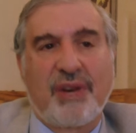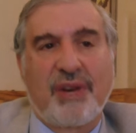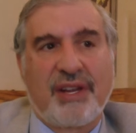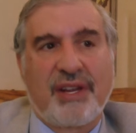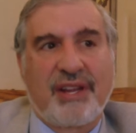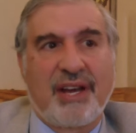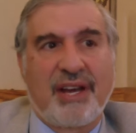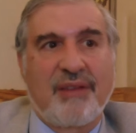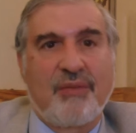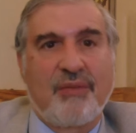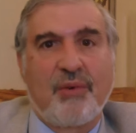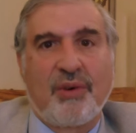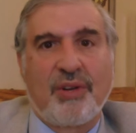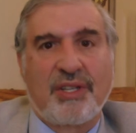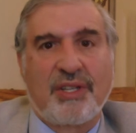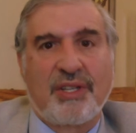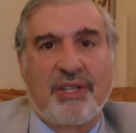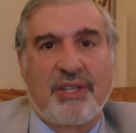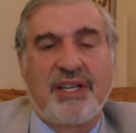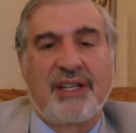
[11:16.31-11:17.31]
of where that
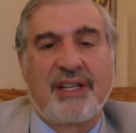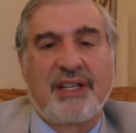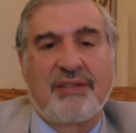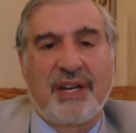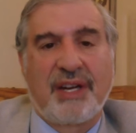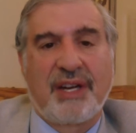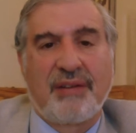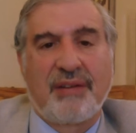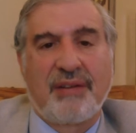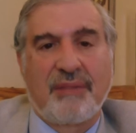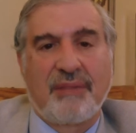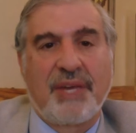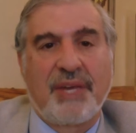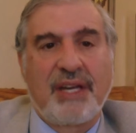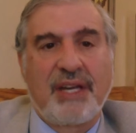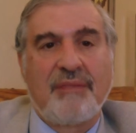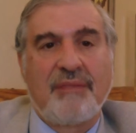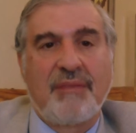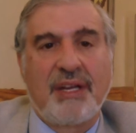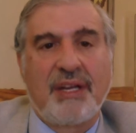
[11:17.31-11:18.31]
wall snaked around, where
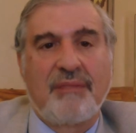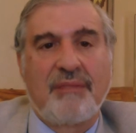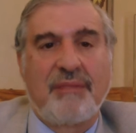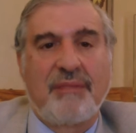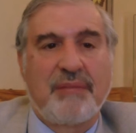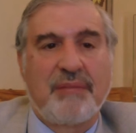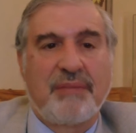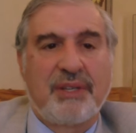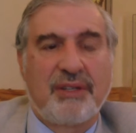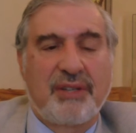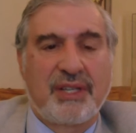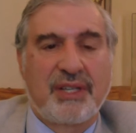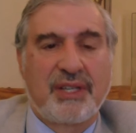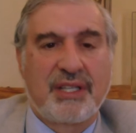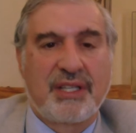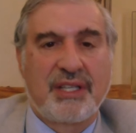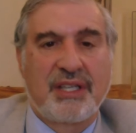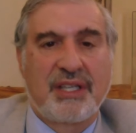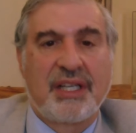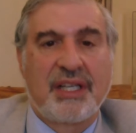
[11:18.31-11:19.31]
many, many people
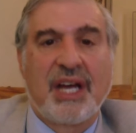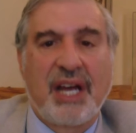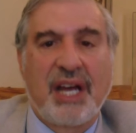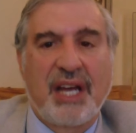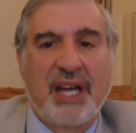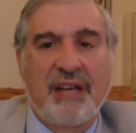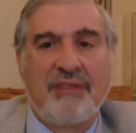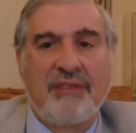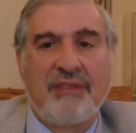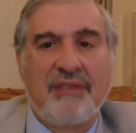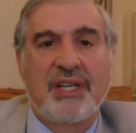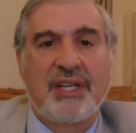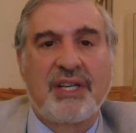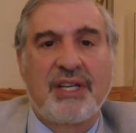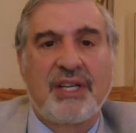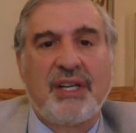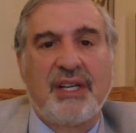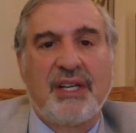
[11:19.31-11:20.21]
lost their lives,